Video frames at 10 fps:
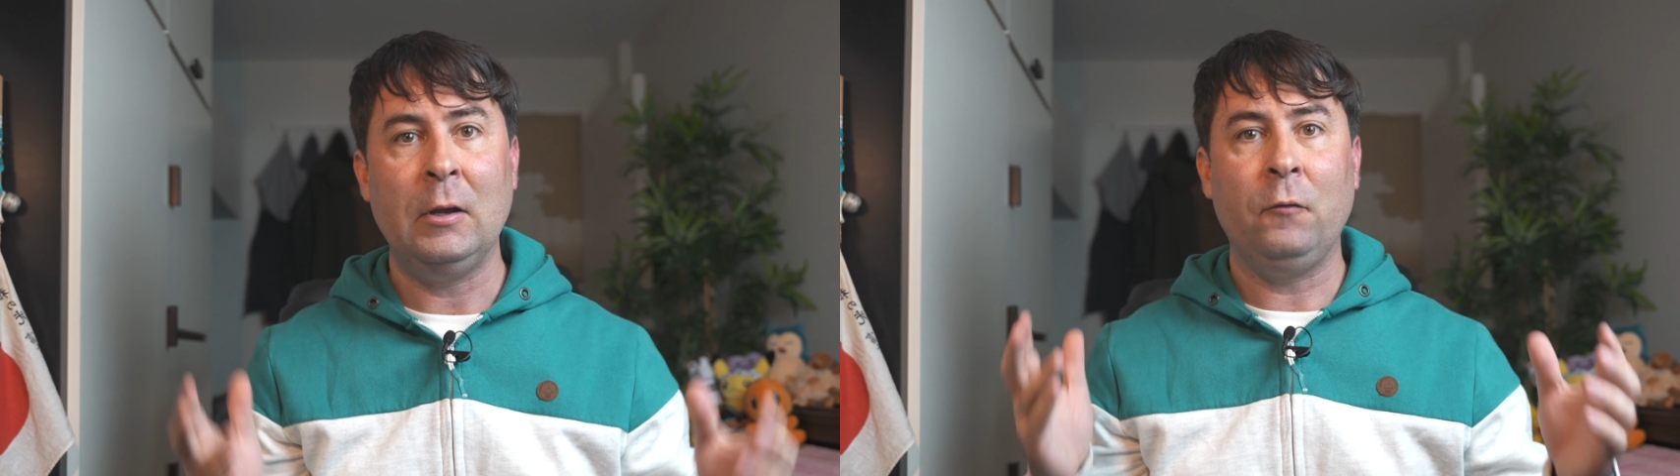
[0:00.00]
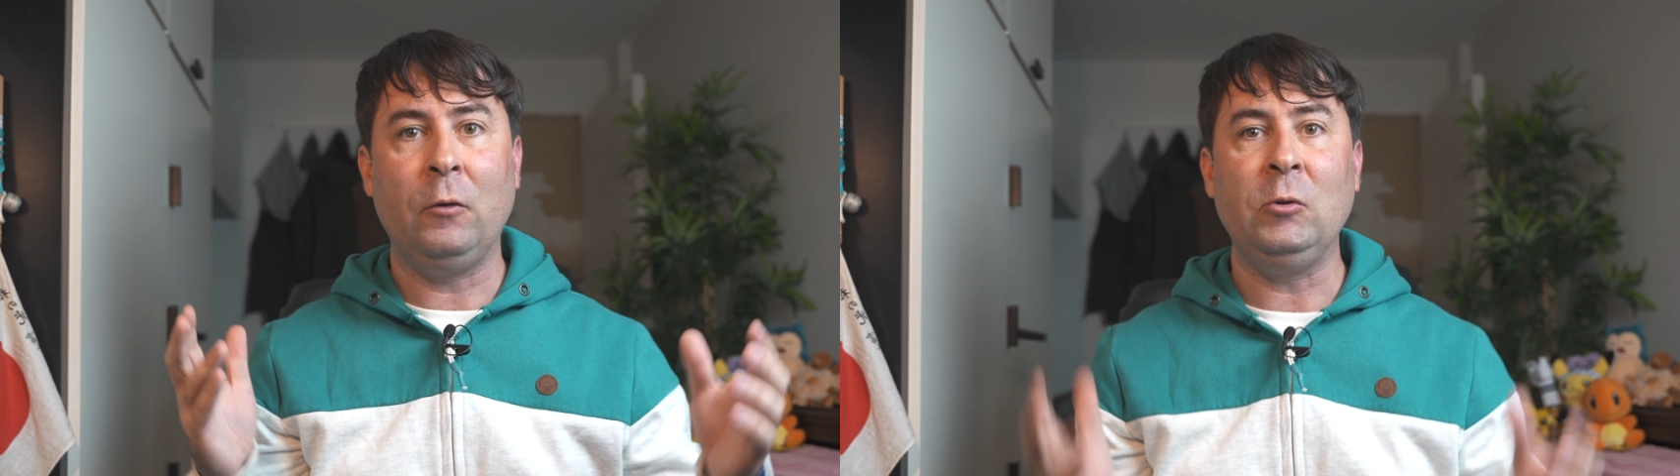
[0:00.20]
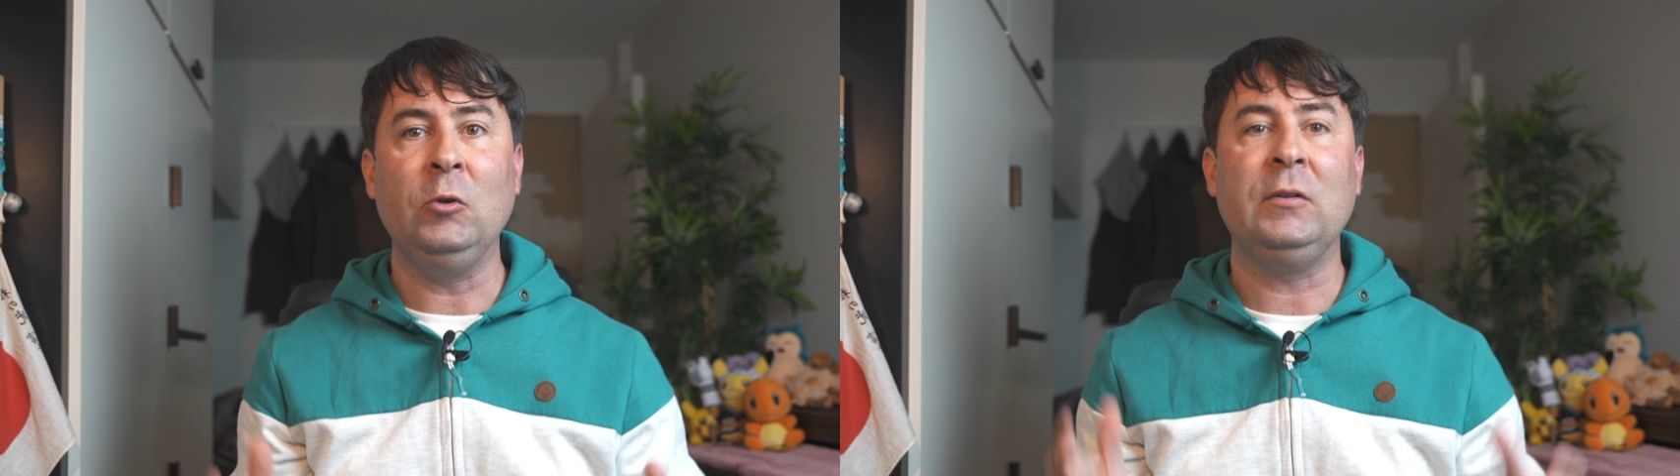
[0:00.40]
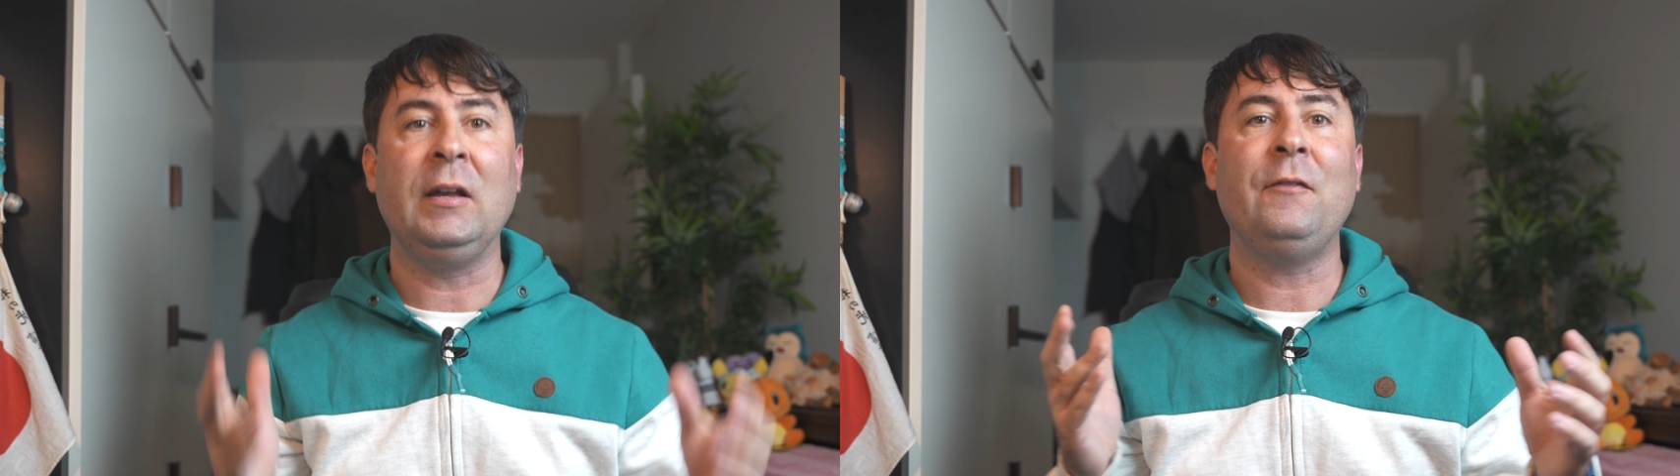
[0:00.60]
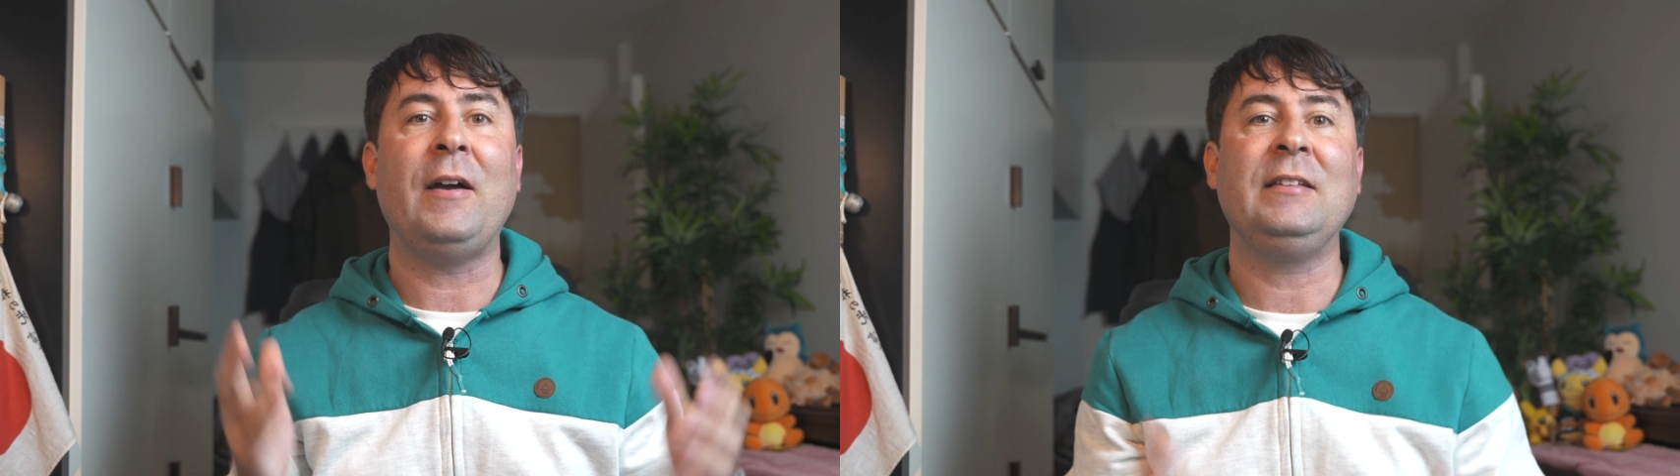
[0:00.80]
from
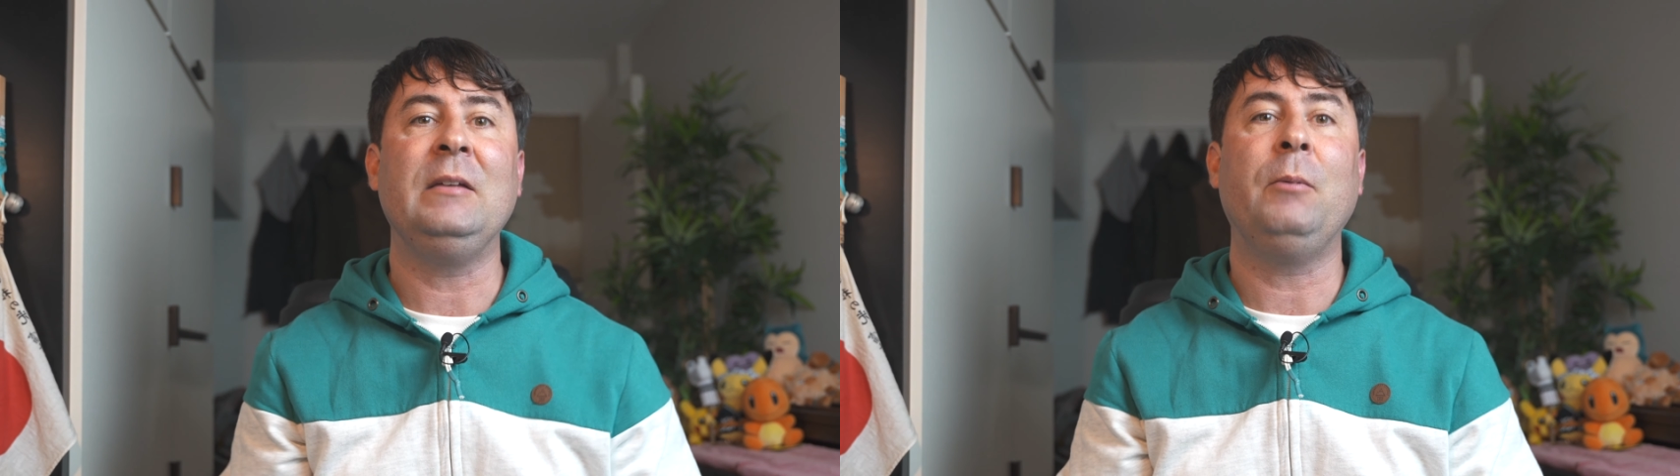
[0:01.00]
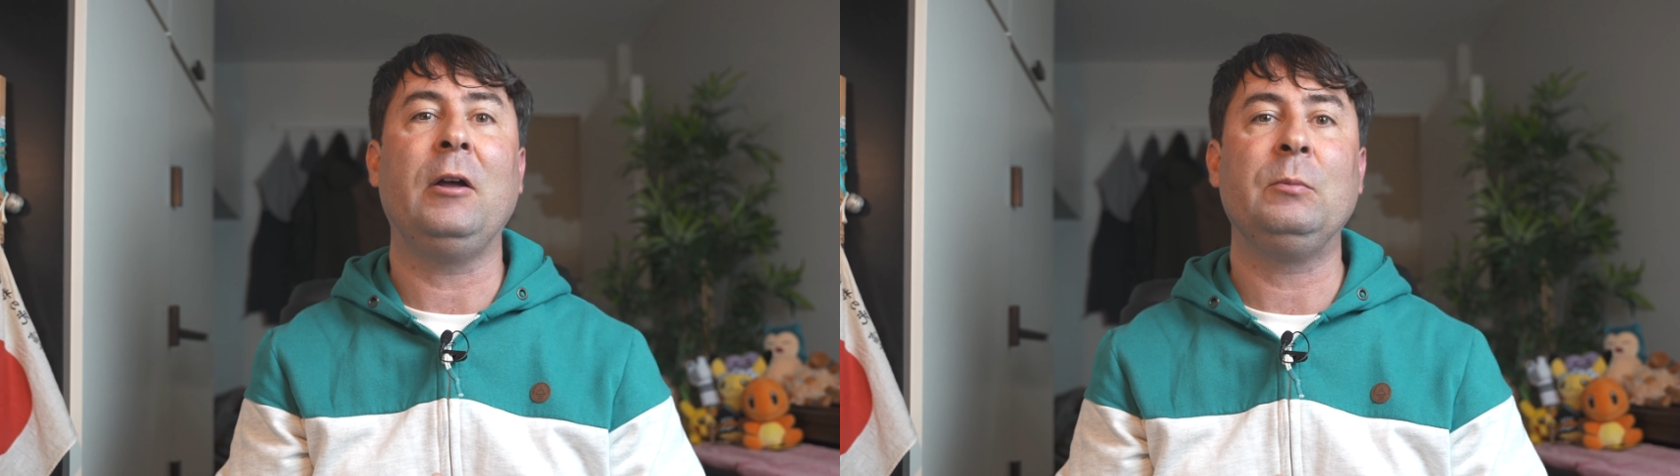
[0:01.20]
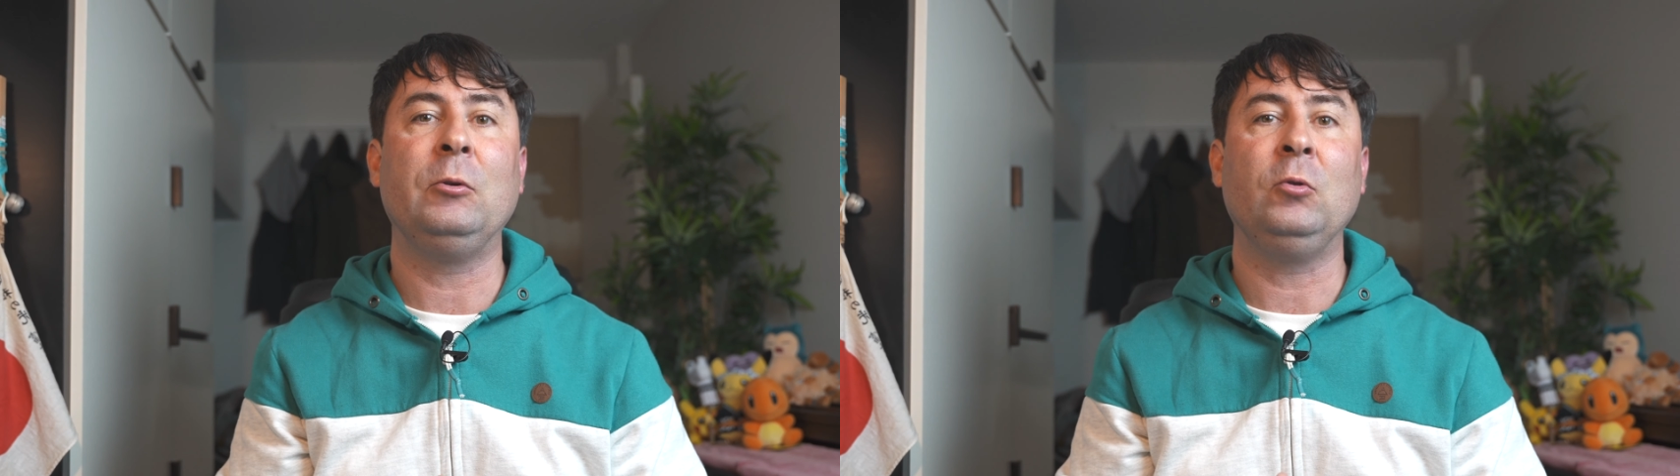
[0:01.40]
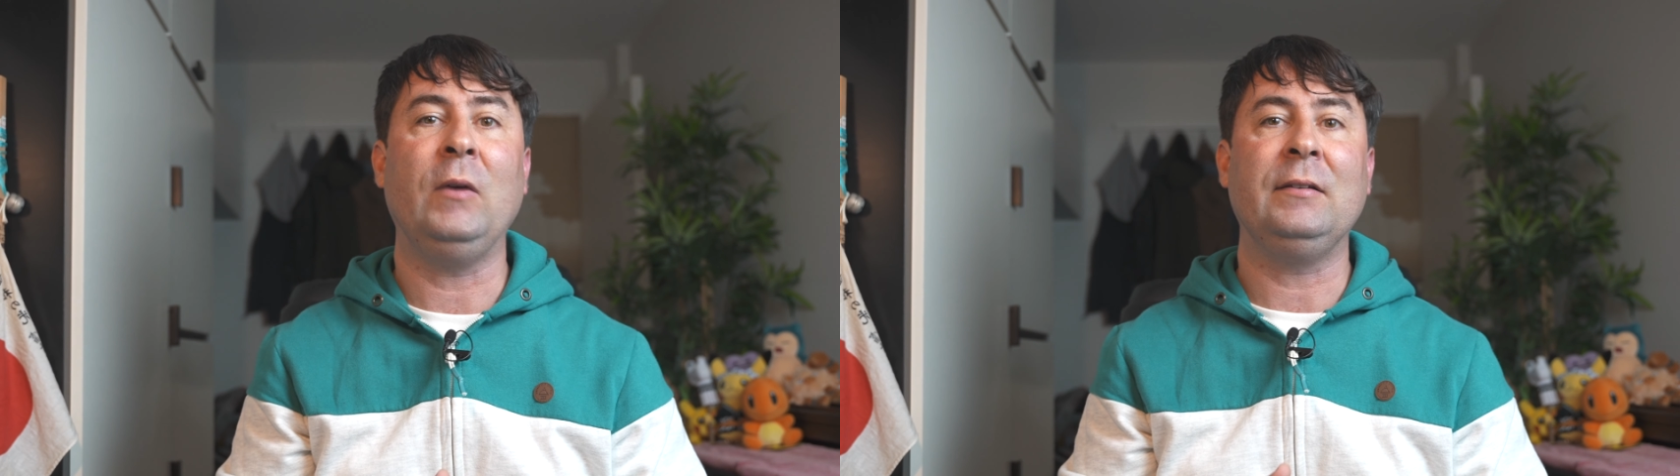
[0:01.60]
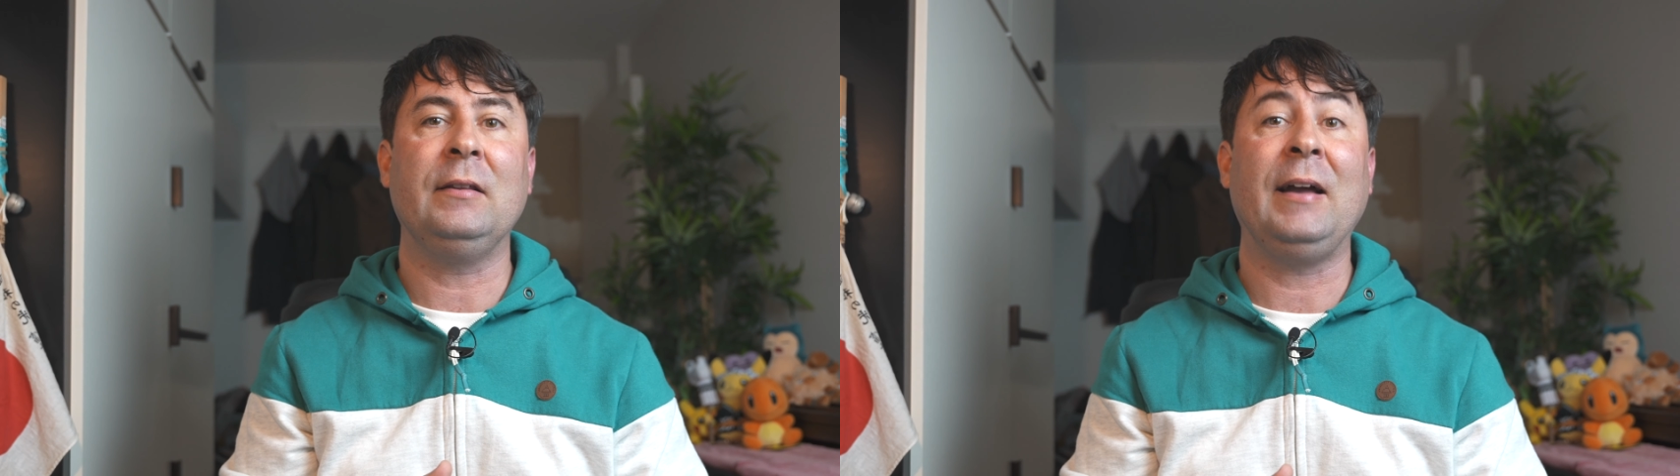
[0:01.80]
using a vaccine passport to enter the